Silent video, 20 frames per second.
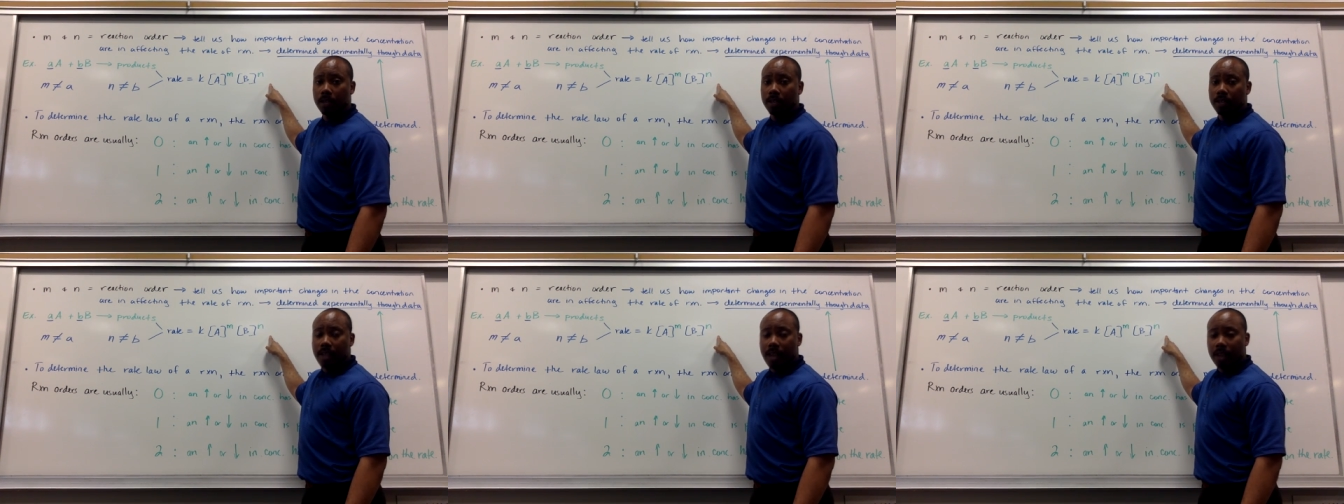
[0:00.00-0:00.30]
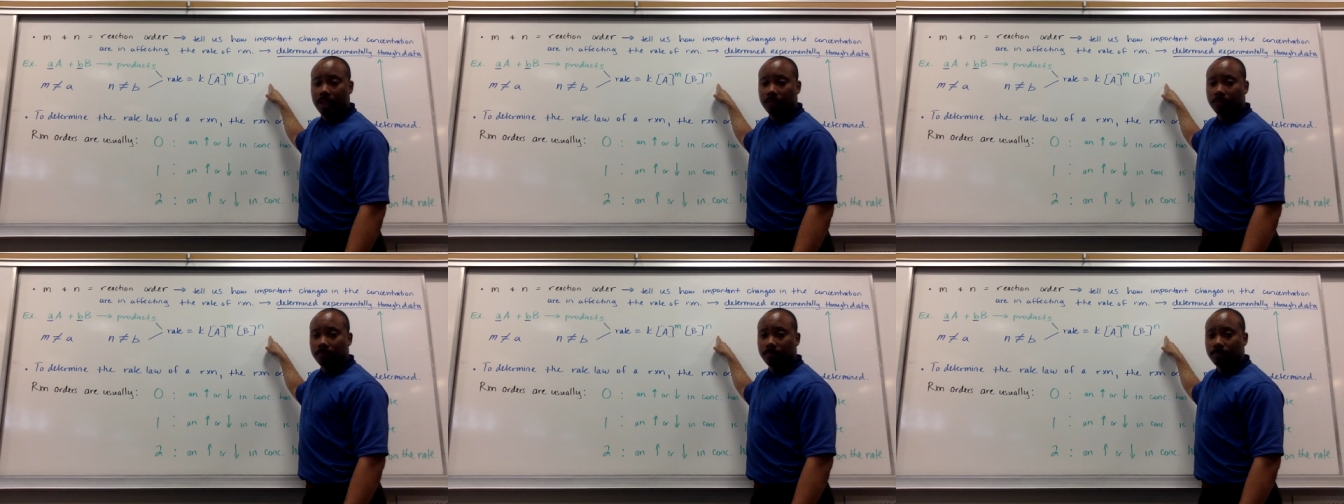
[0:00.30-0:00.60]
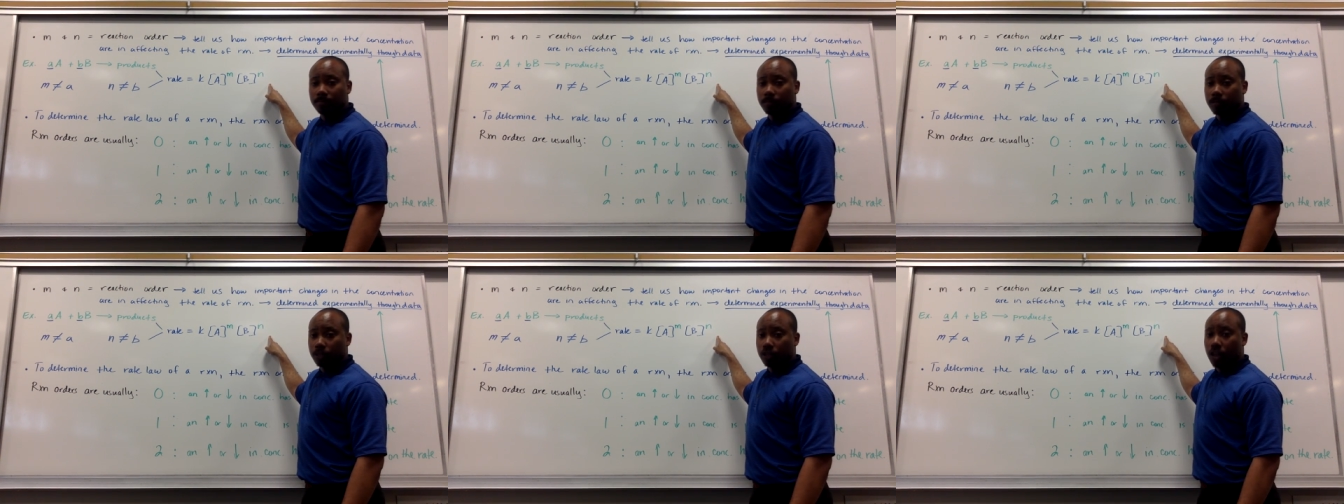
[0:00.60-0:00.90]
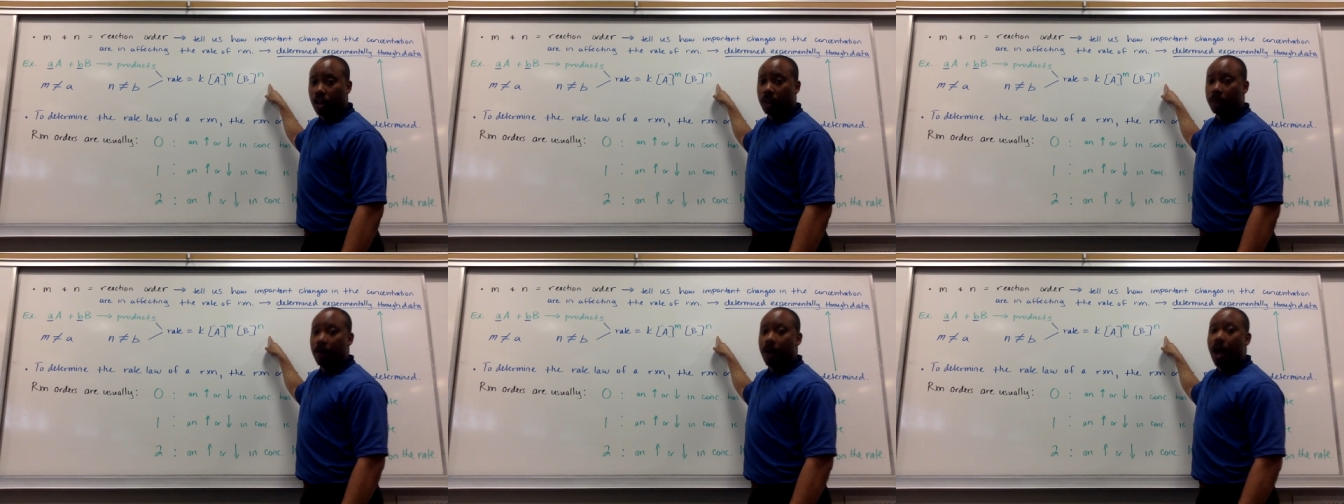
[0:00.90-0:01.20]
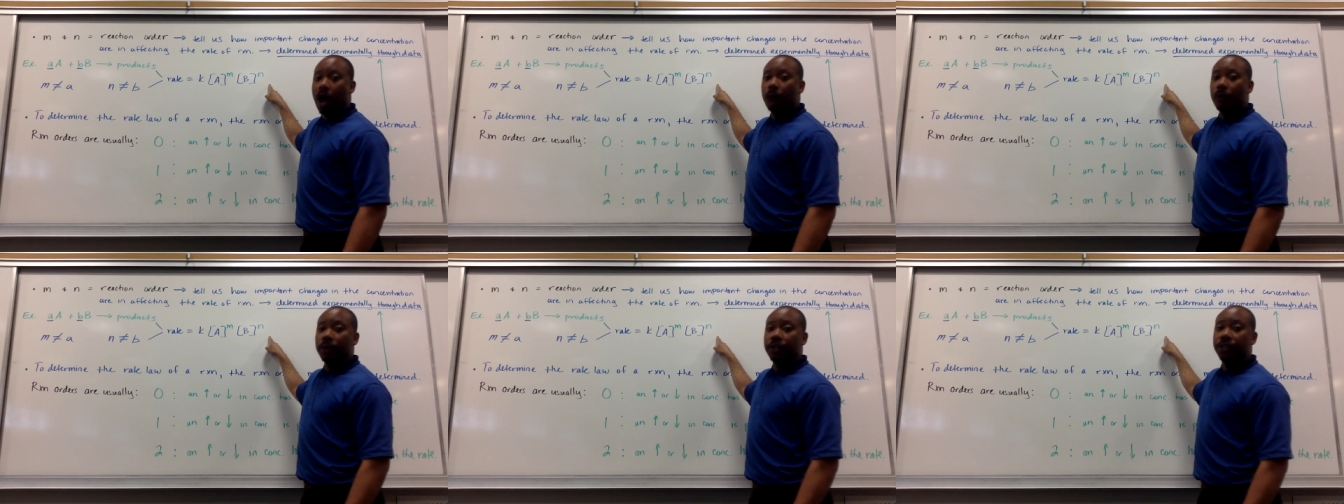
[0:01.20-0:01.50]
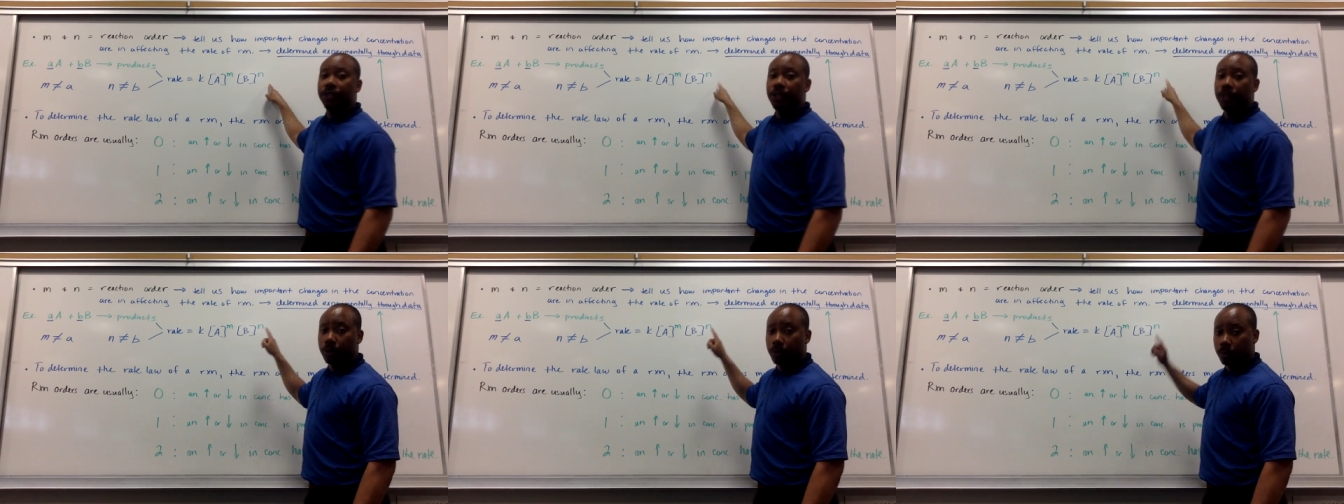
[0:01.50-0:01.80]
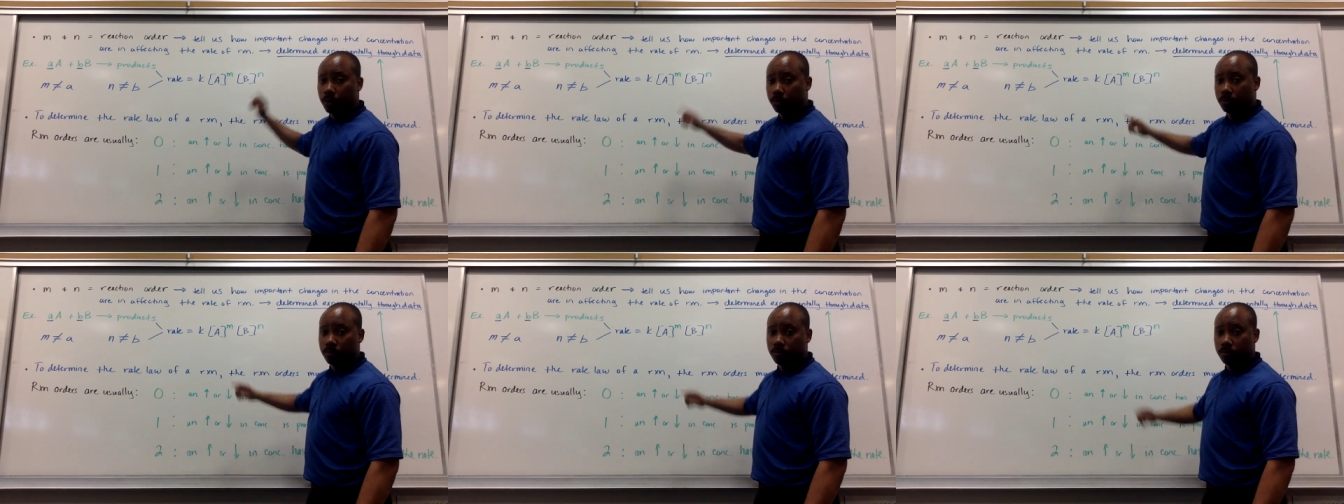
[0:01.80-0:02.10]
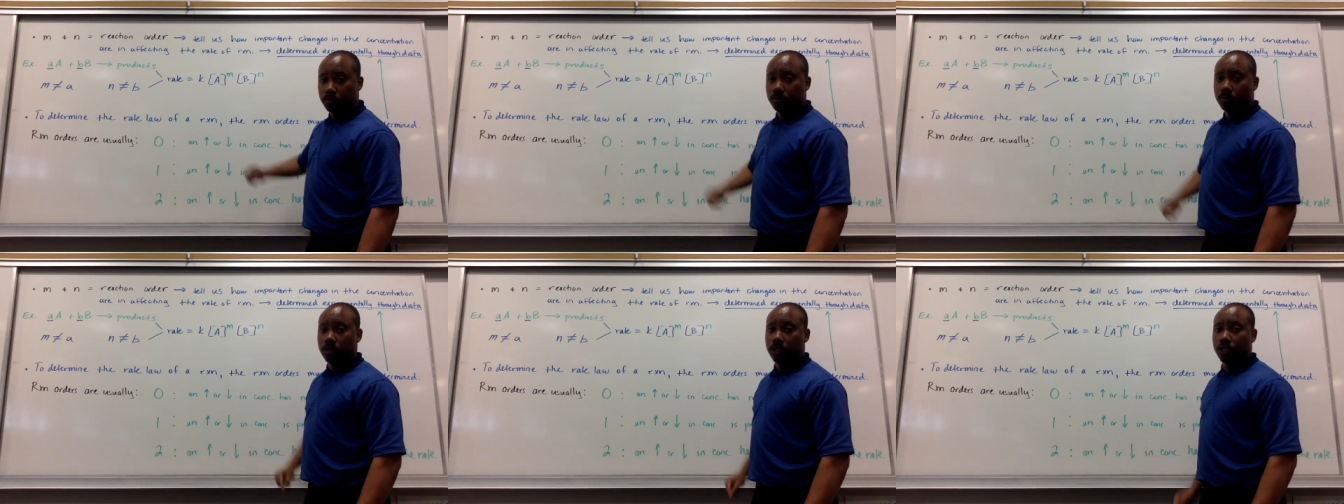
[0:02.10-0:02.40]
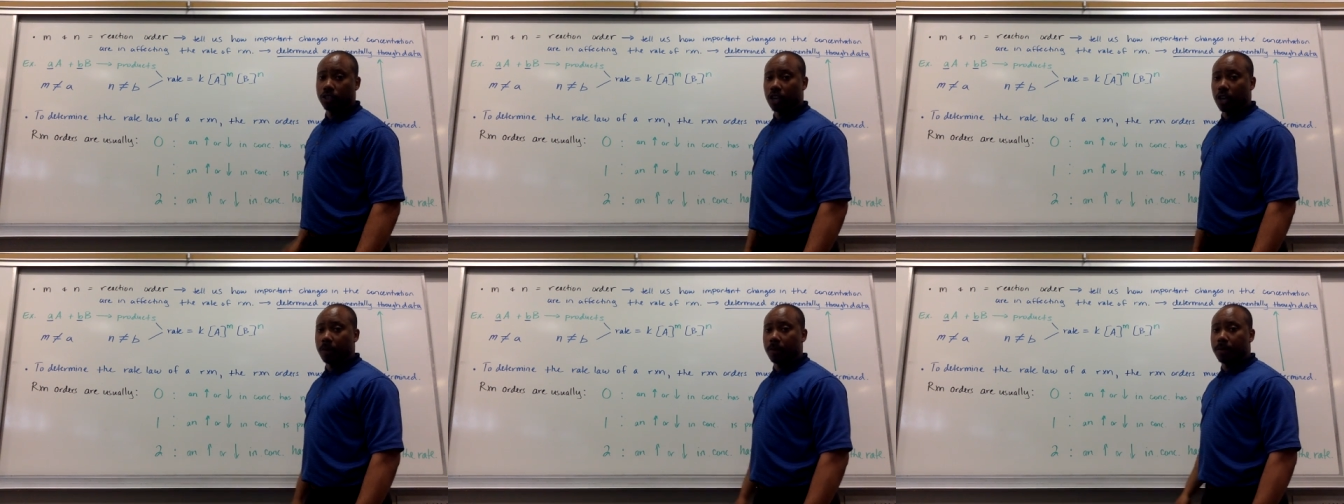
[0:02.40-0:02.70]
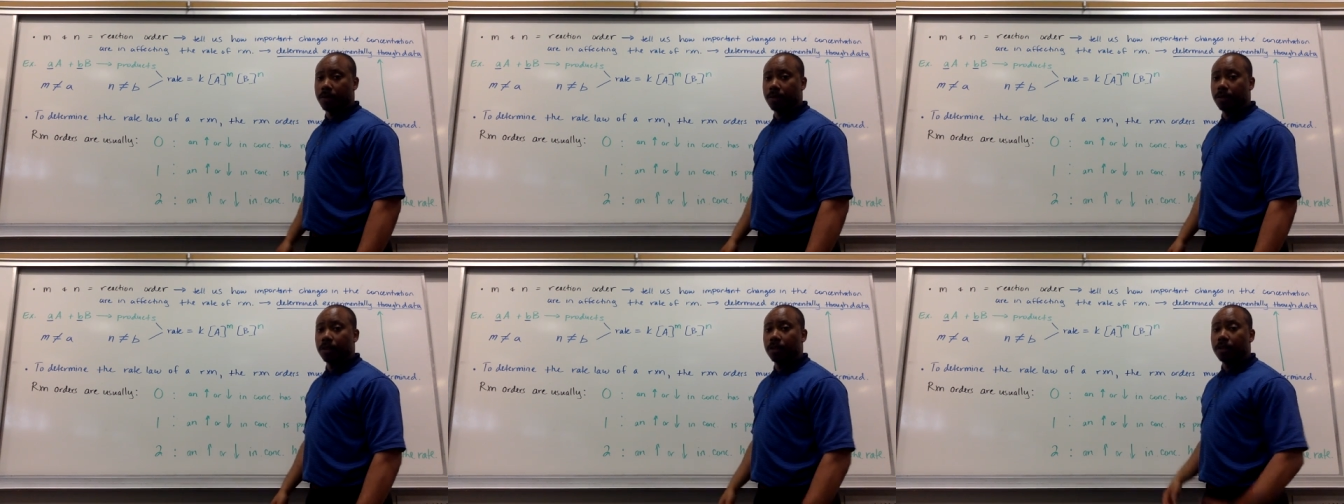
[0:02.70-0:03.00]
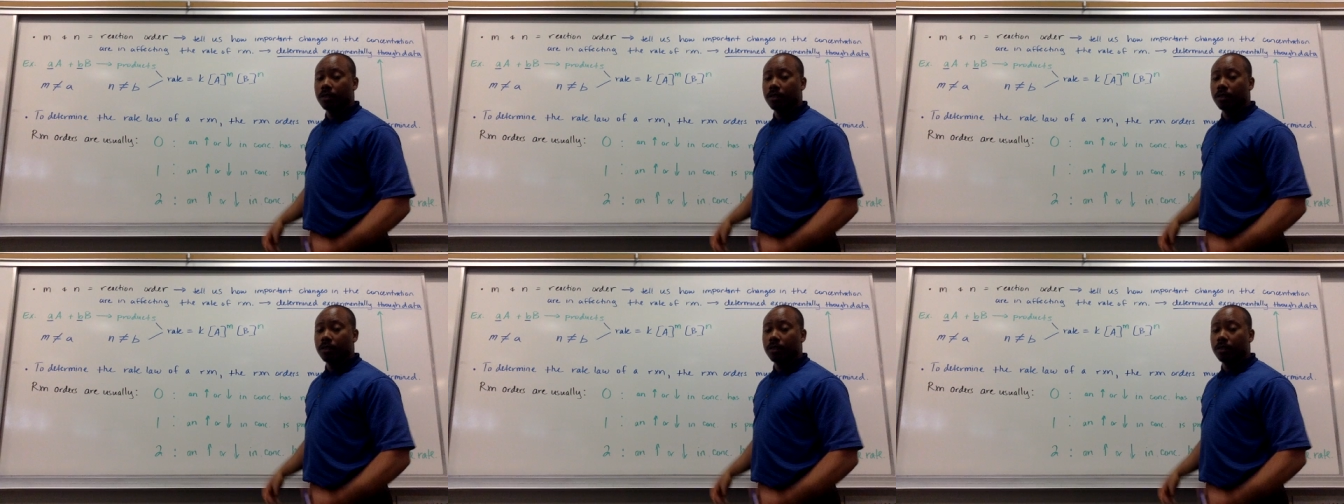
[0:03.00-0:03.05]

Now, let's talk about how we do determine